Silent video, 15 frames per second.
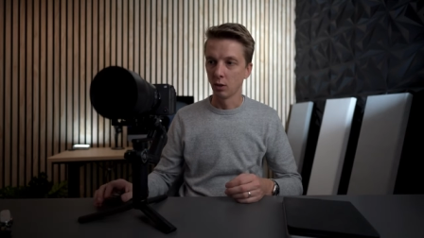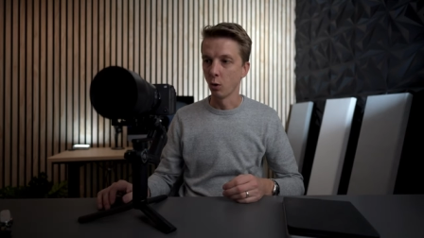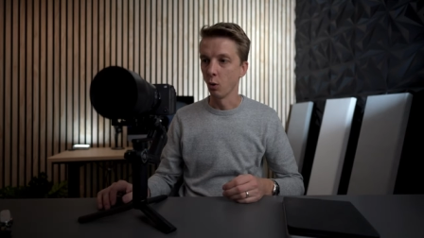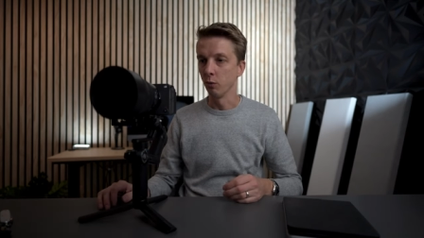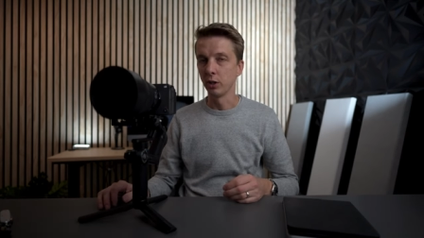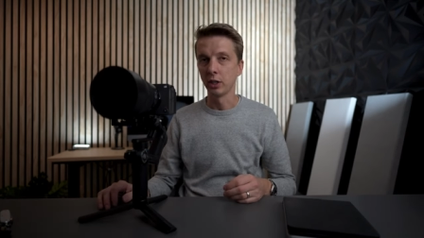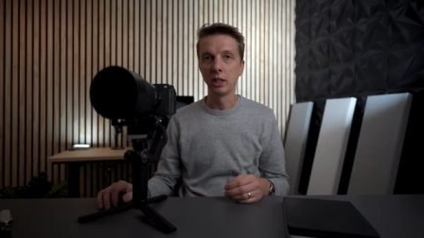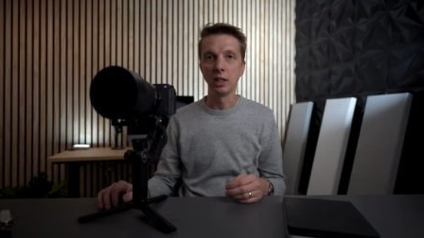
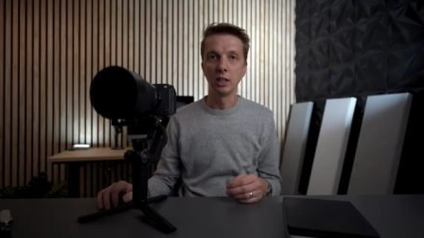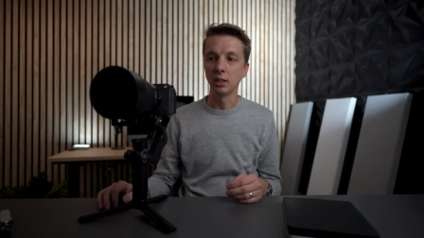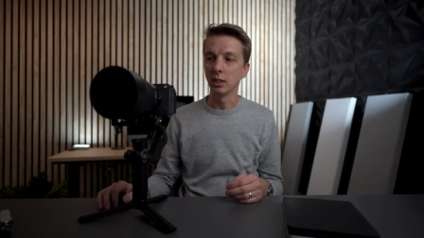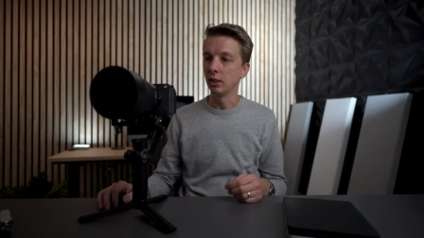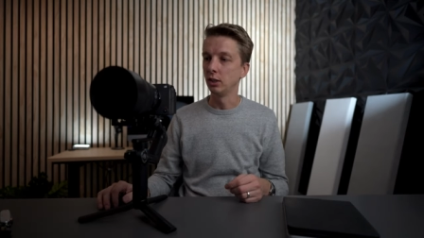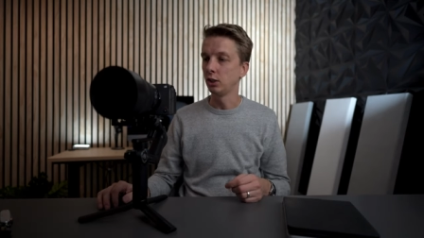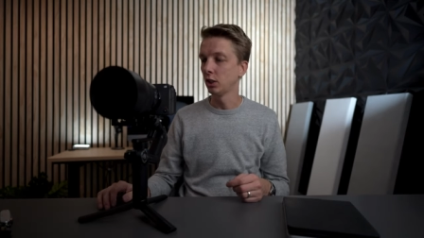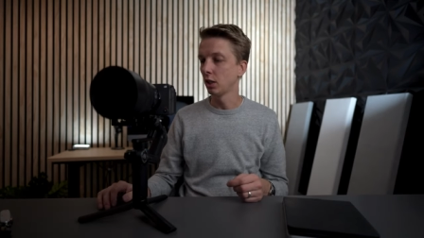overheat
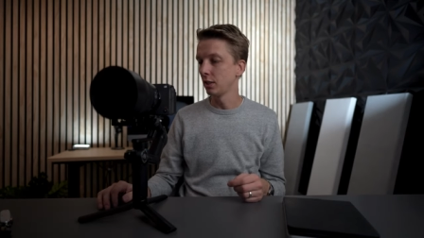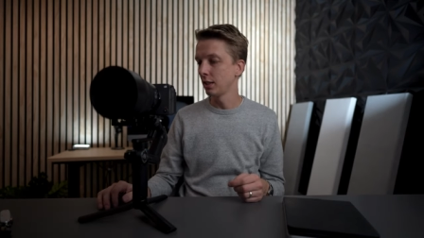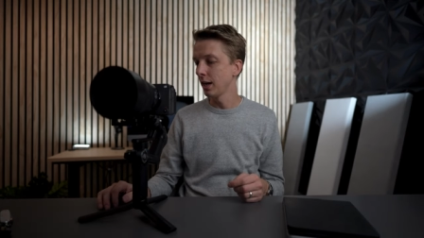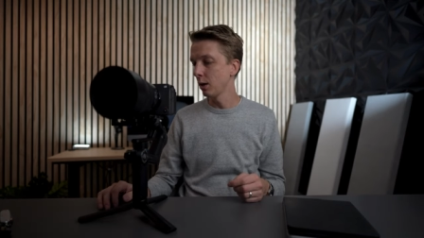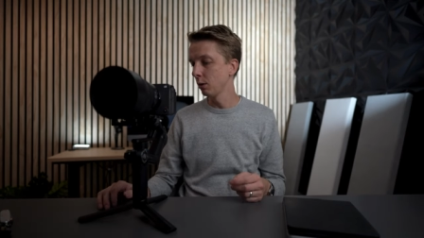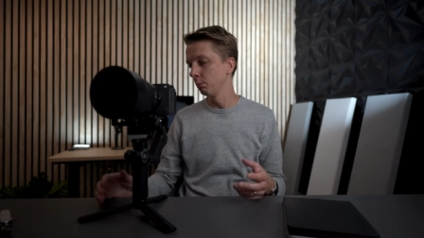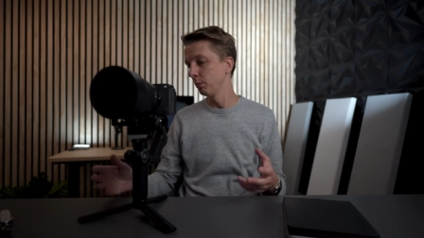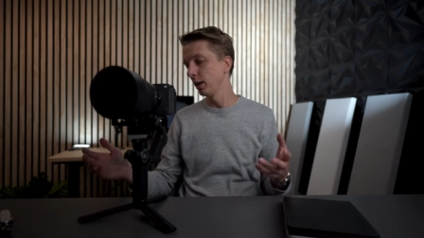and shut
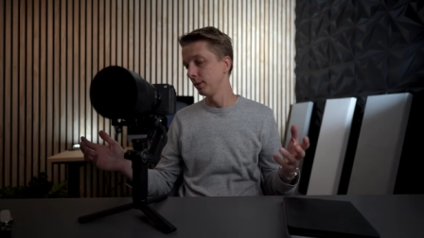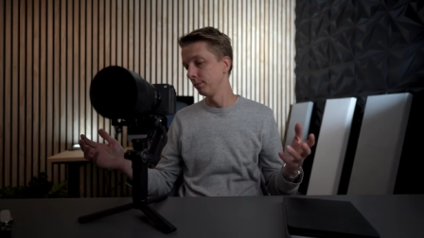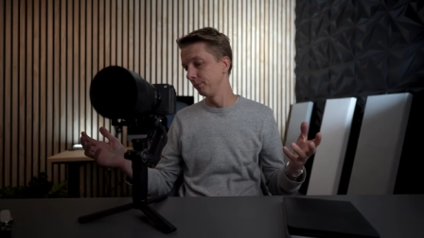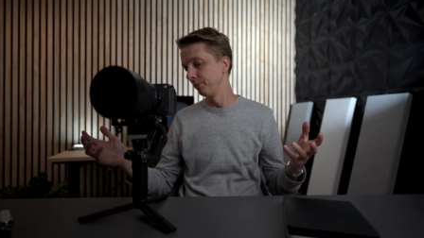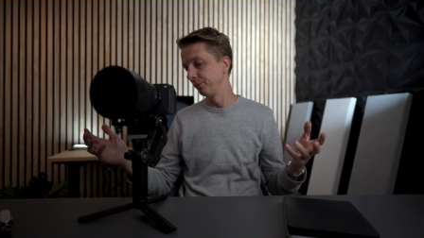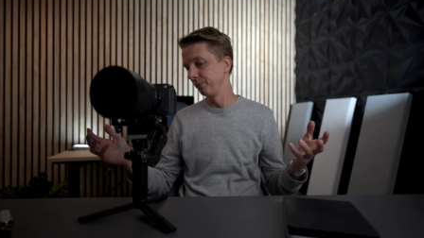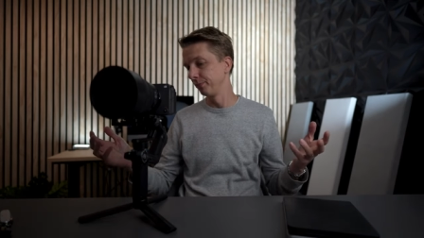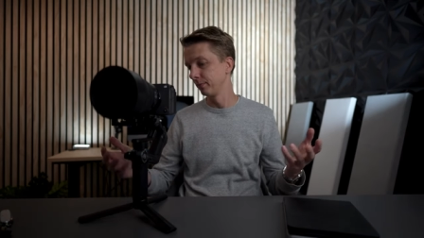down, but
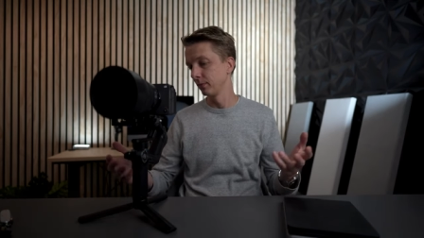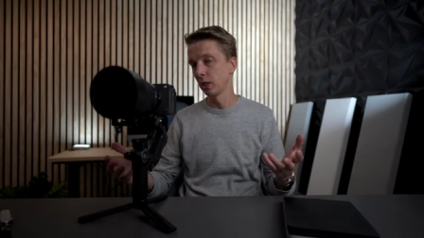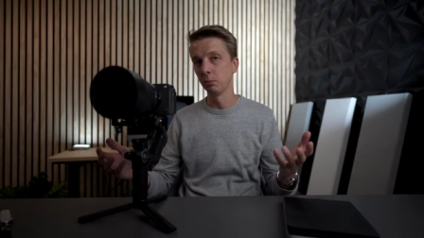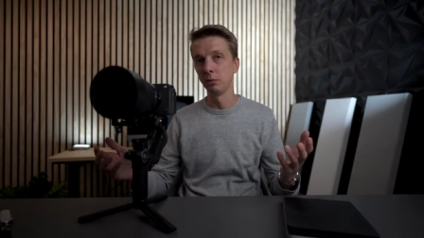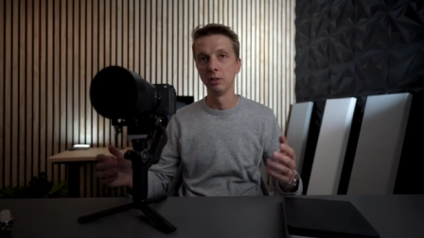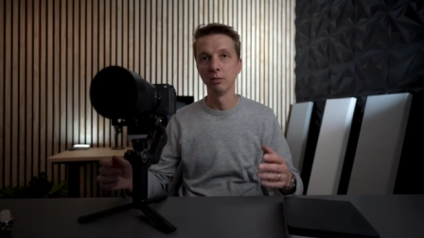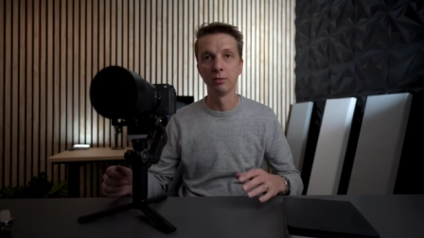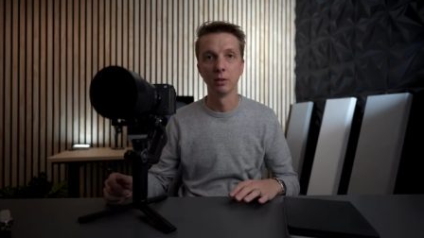I
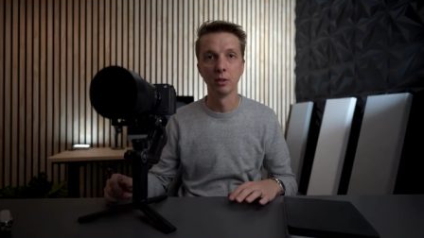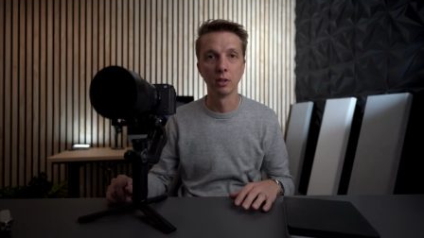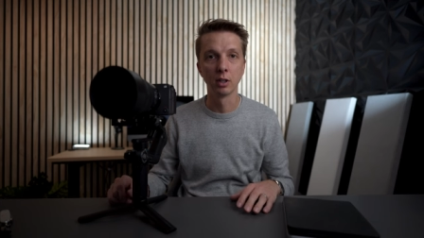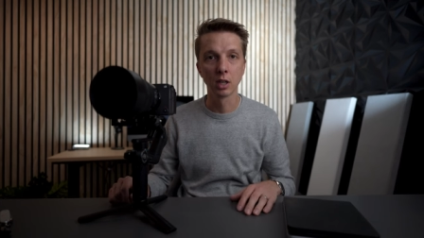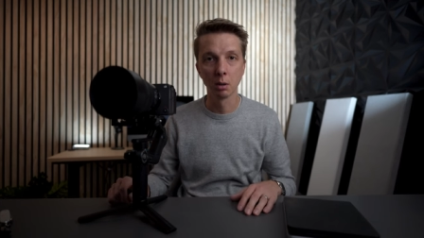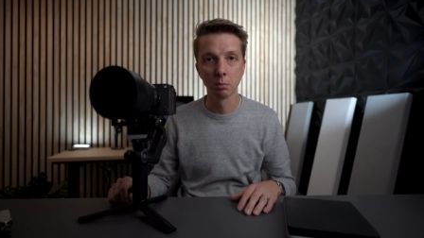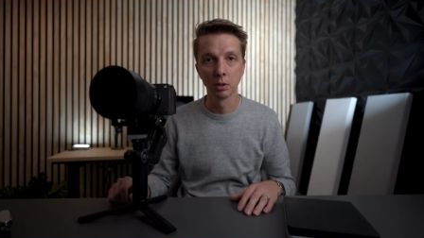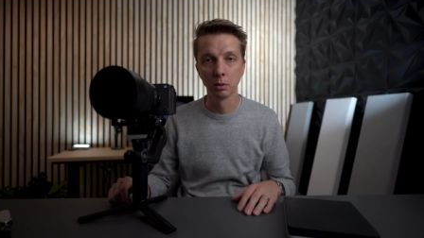mean, for a
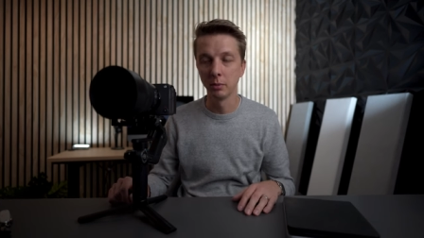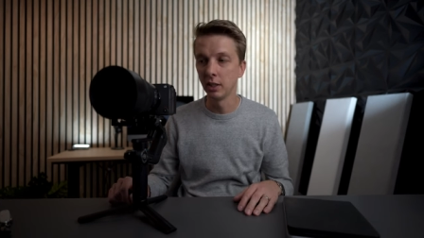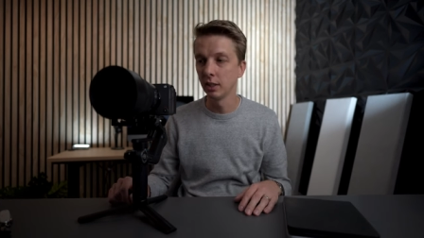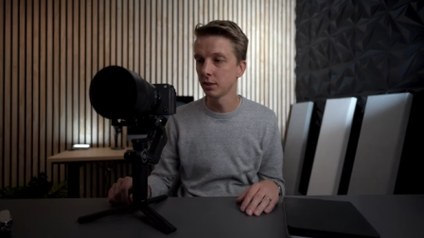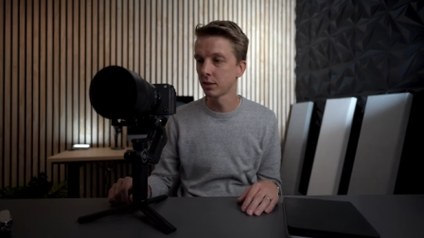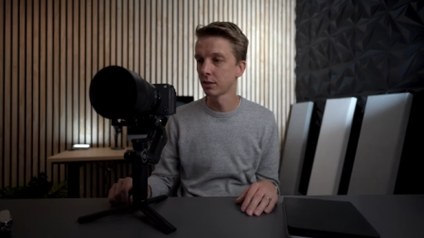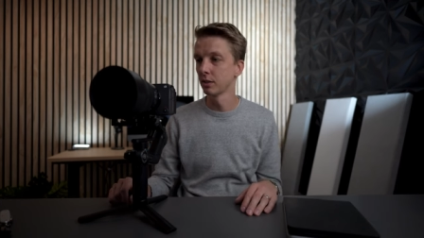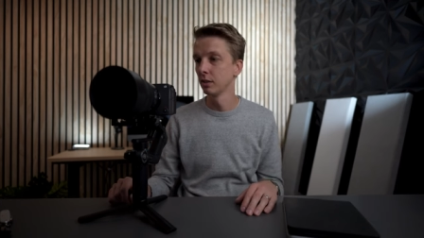couple of
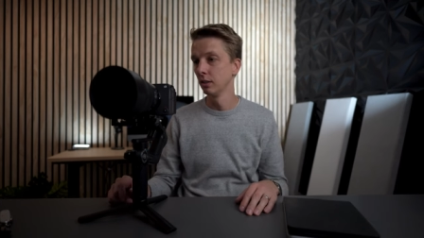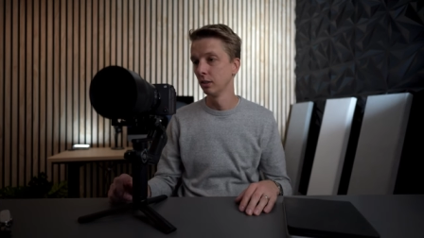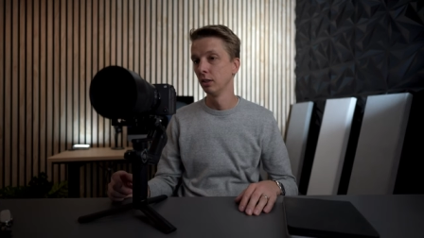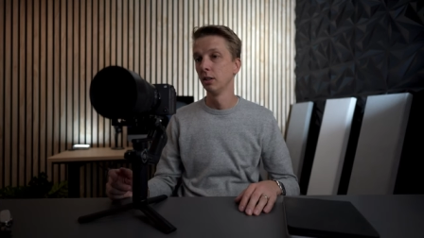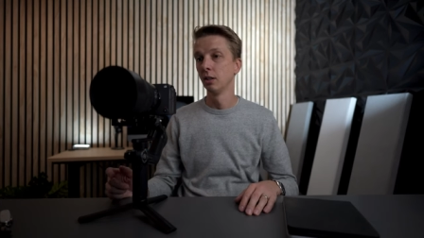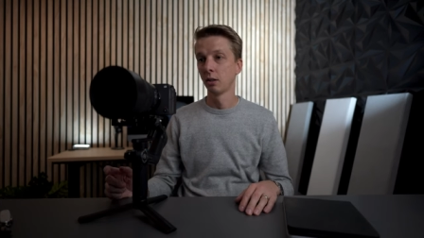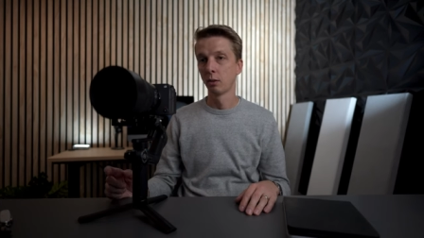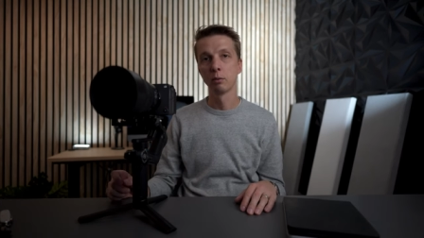minutes,
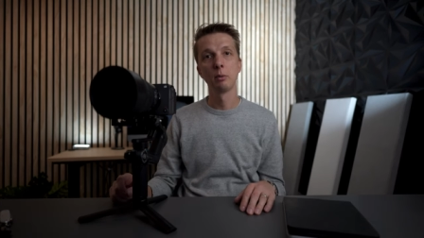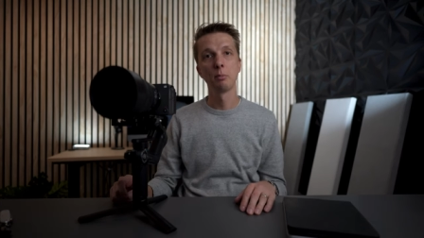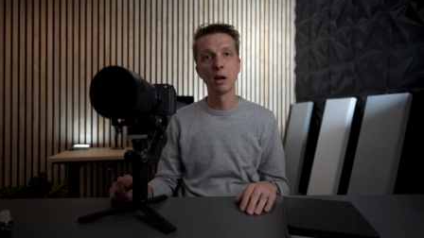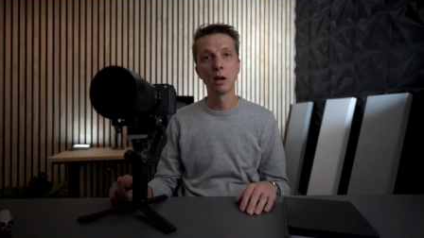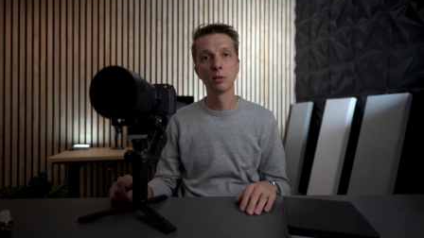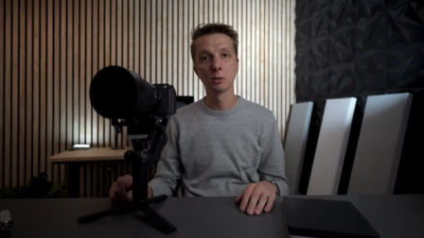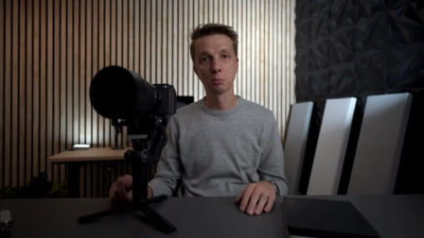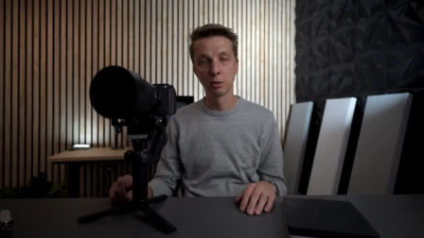3
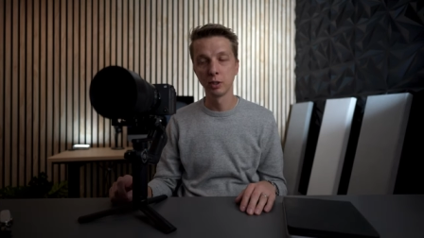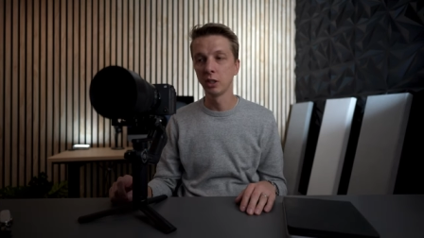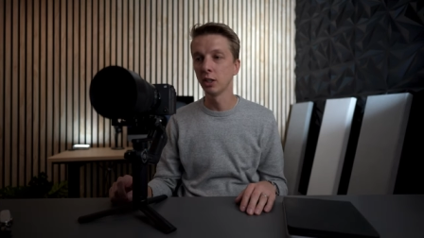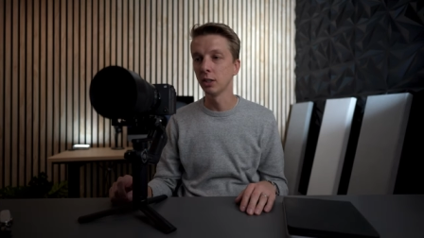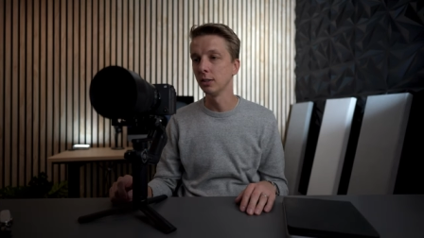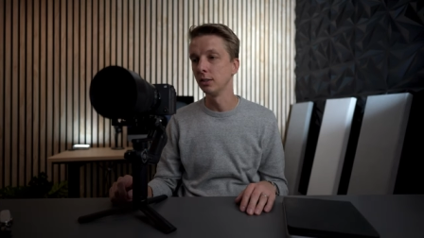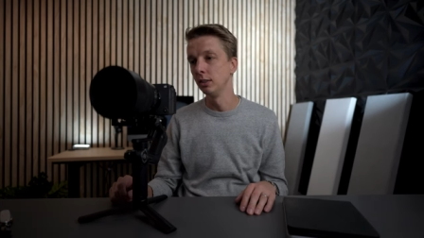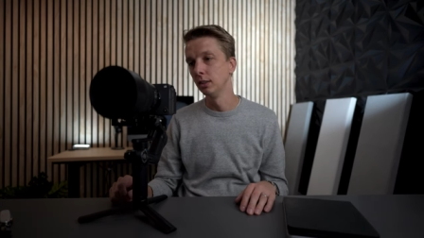pounds, pretty
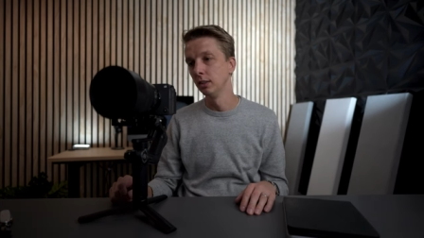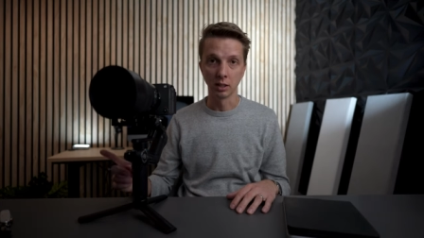good.